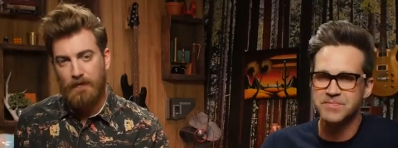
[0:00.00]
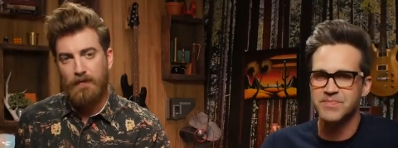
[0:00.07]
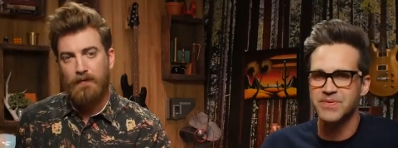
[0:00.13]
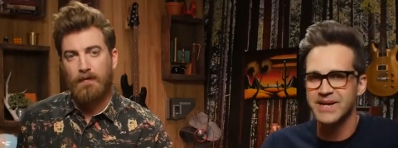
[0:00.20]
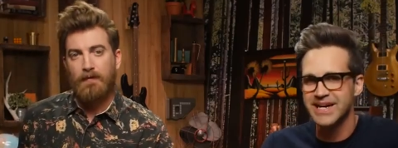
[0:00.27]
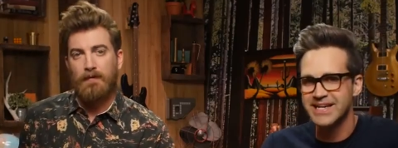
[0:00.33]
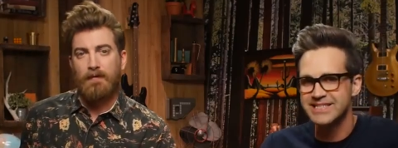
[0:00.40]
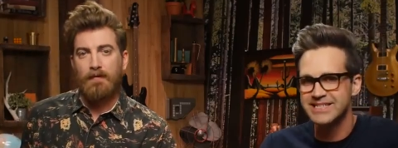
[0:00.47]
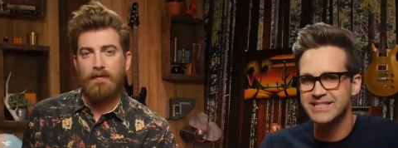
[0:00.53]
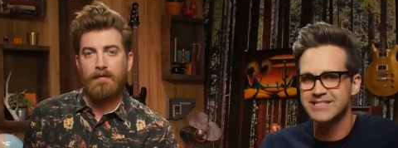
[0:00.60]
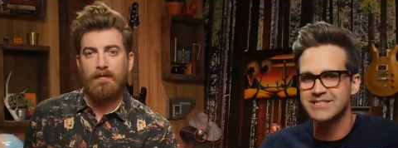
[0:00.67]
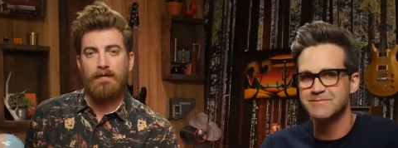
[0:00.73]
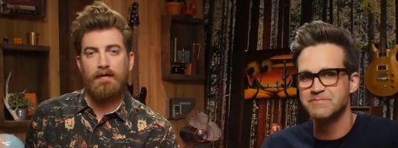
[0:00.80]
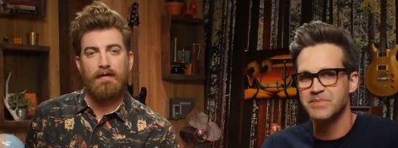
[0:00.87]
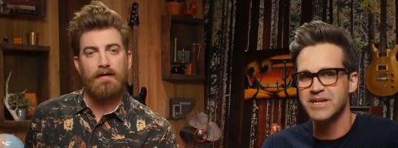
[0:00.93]
Speaker 1: of
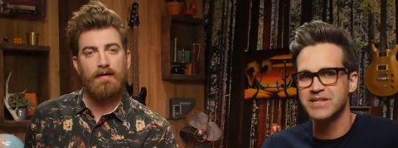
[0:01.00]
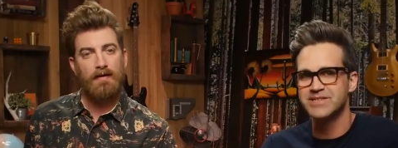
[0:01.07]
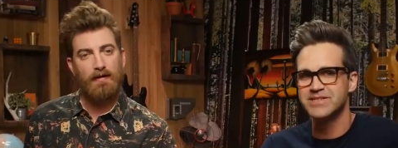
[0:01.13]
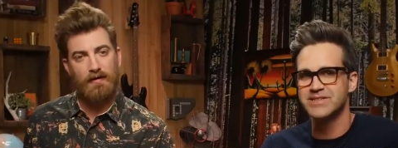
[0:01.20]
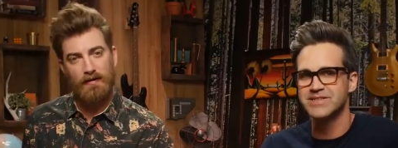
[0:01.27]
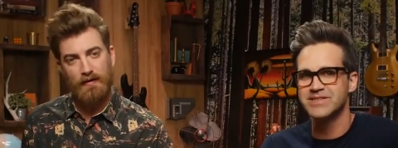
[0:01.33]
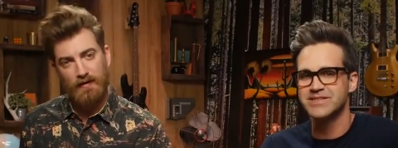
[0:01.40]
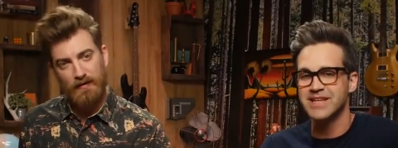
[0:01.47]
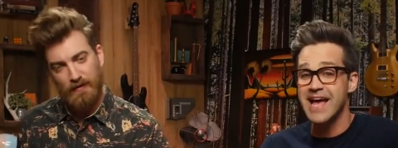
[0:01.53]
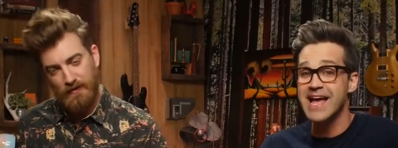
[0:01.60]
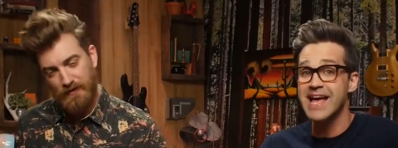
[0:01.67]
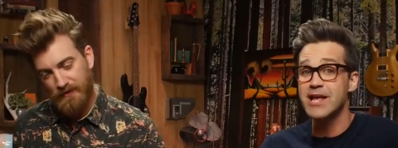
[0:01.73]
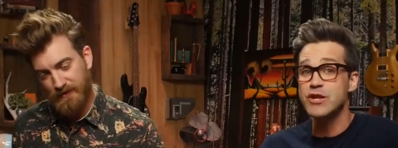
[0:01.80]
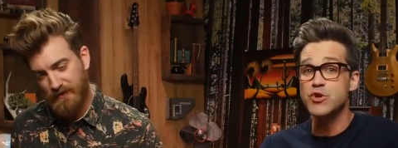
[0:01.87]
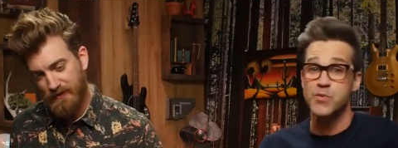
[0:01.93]
presents, pictures,
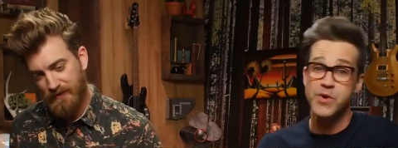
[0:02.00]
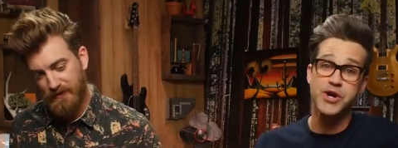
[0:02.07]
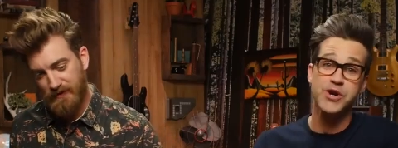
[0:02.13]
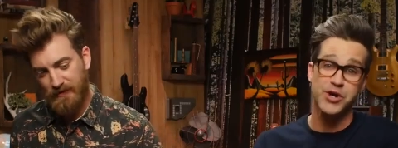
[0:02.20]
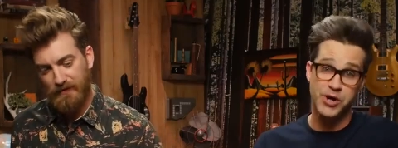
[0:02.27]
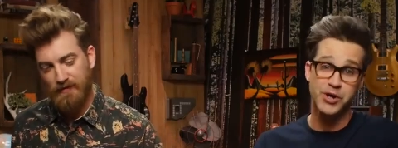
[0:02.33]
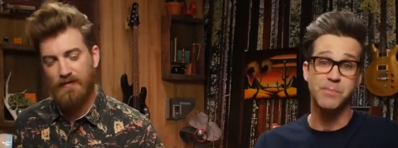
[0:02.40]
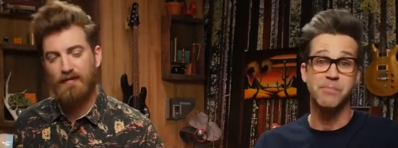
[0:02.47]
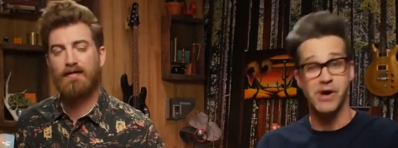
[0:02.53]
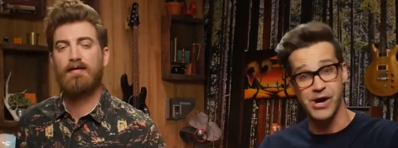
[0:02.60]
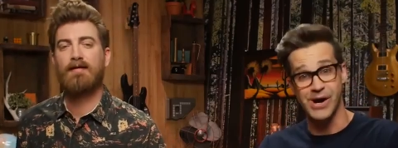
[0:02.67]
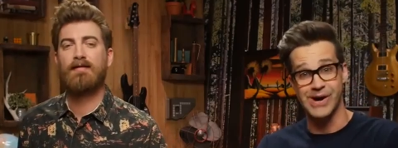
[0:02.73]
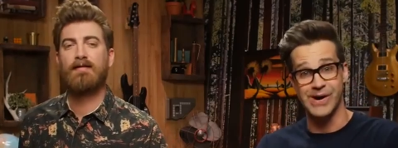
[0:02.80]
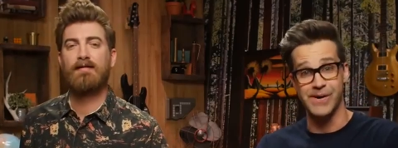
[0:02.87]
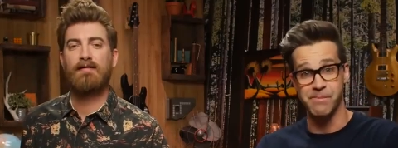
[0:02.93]
and your weird Uncle
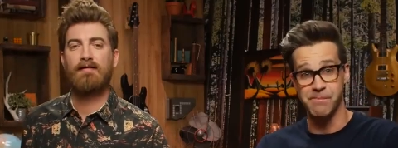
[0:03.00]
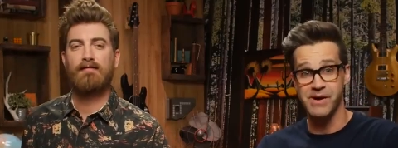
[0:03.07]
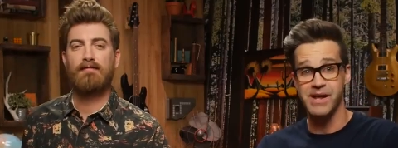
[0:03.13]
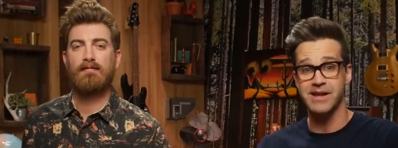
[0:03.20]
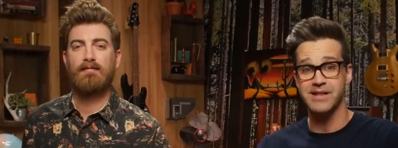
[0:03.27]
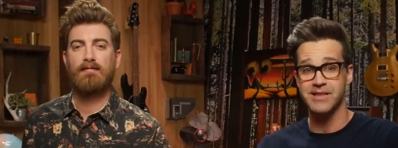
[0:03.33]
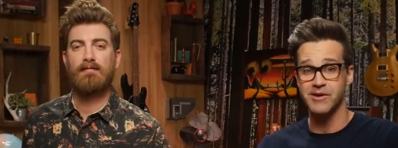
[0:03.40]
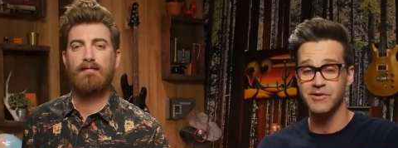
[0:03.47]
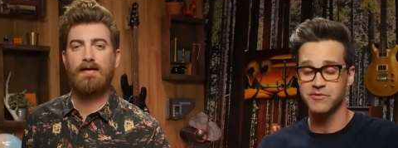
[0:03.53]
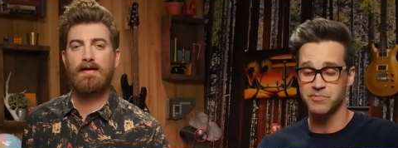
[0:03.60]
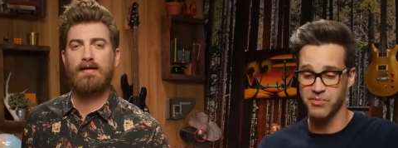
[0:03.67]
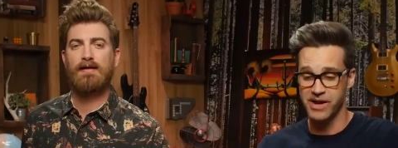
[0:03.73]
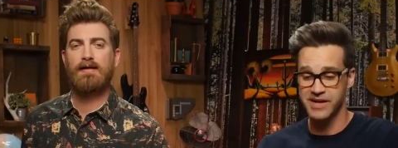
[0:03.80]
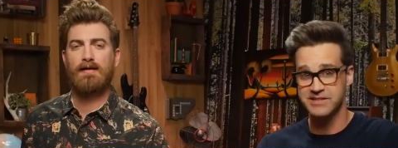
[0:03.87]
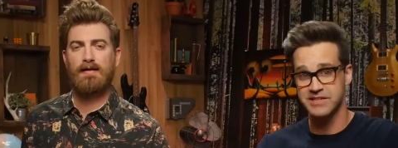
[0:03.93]
Paul. Oh. But those
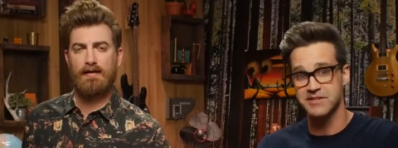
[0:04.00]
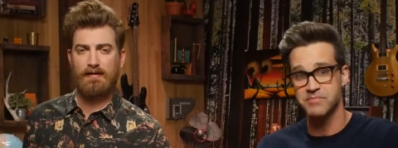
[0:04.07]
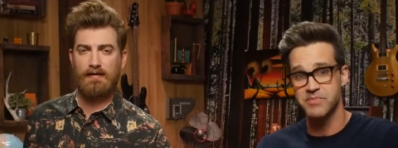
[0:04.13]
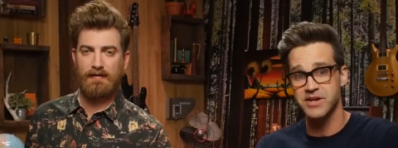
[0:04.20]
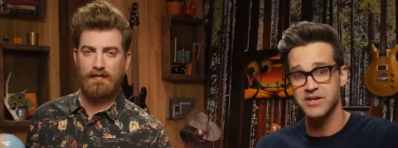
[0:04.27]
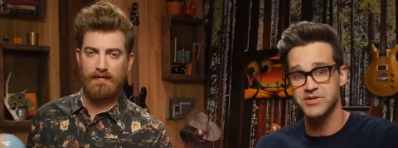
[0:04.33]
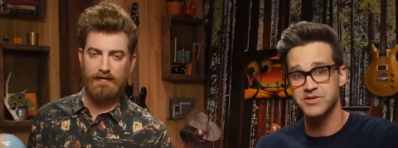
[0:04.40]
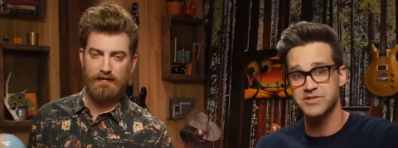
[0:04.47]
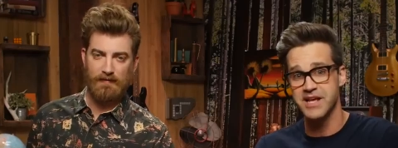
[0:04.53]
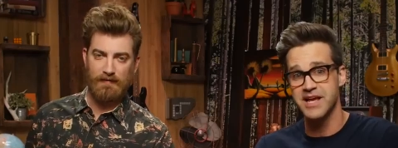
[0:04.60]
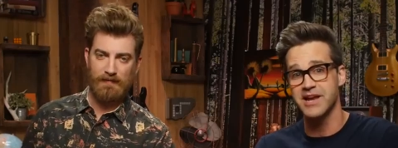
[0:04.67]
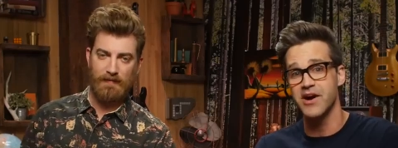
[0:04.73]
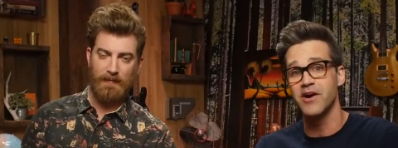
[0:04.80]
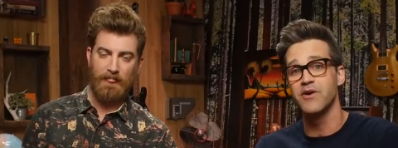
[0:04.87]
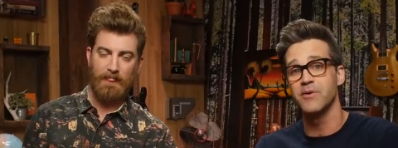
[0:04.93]
presents, pictures, and
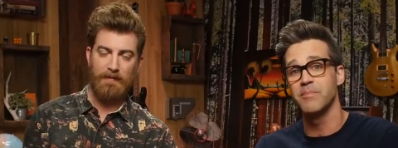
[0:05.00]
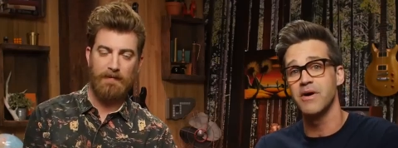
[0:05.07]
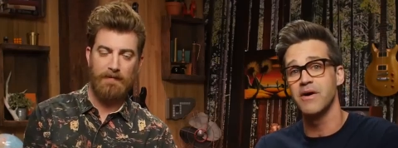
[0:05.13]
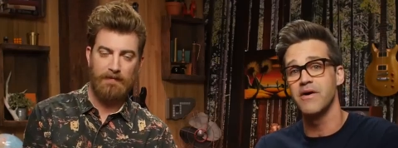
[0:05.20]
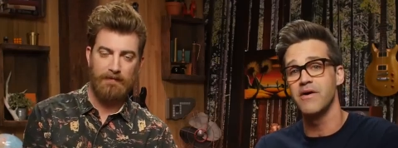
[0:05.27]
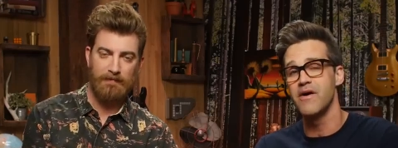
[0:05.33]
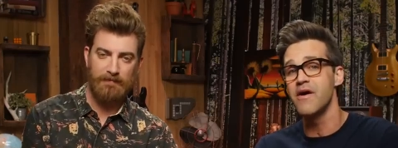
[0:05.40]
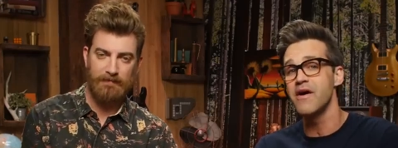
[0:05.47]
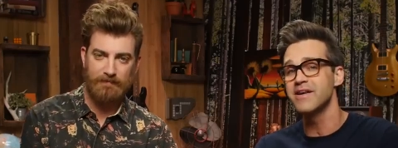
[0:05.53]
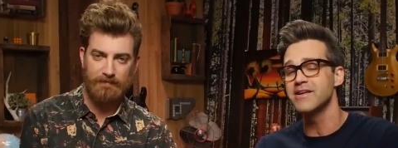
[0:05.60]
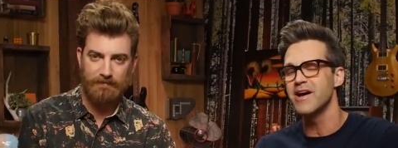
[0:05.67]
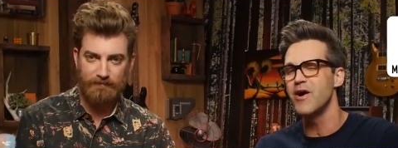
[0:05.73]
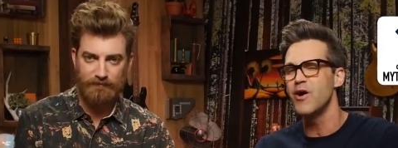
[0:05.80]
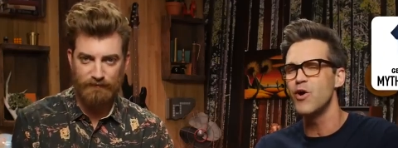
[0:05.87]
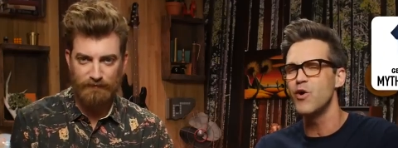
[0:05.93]
Uncle Paul aren't
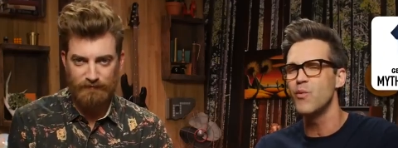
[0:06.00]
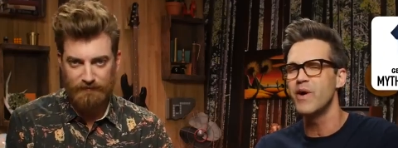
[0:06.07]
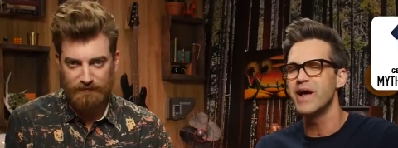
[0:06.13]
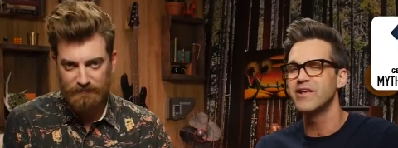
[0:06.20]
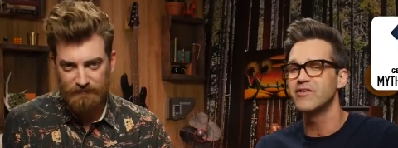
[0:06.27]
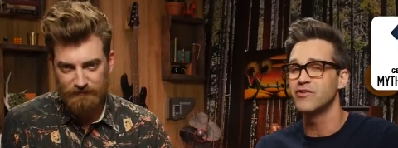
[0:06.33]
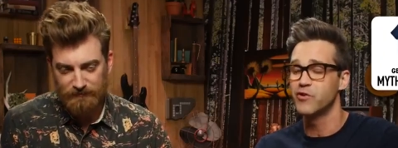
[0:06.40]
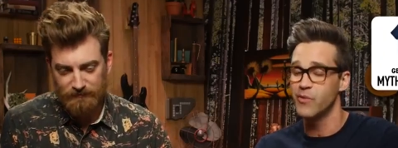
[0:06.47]
always